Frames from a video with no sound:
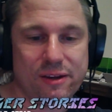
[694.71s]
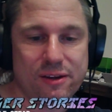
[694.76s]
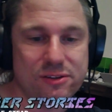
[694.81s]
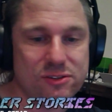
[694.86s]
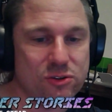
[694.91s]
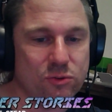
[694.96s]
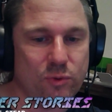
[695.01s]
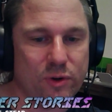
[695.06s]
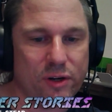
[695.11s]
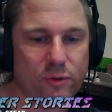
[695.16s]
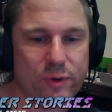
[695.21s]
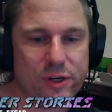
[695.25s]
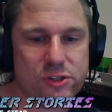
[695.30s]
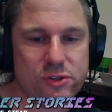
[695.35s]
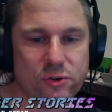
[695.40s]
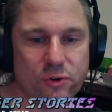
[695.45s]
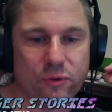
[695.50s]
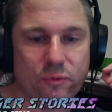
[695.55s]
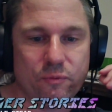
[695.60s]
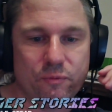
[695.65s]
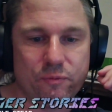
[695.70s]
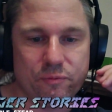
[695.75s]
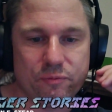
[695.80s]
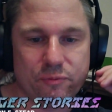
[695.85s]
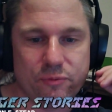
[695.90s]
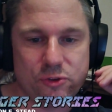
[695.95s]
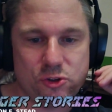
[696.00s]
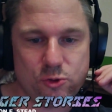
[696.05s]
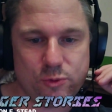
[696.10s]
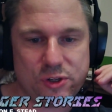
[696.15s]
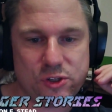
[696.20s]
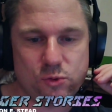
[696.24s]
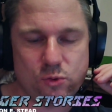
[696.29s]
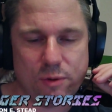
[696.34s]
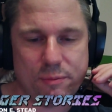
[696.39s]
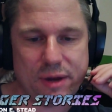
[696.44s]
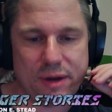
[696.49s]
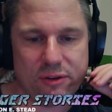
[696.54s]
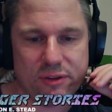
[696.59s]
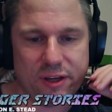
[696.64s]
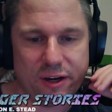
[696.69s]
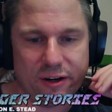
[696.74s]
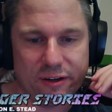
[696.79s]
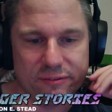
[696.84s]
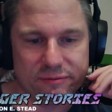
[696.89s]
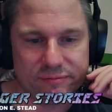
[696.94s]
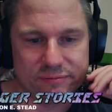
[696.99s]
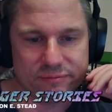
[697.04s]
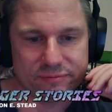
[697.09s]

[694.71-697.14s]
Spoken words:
So what do? Do we swim out there?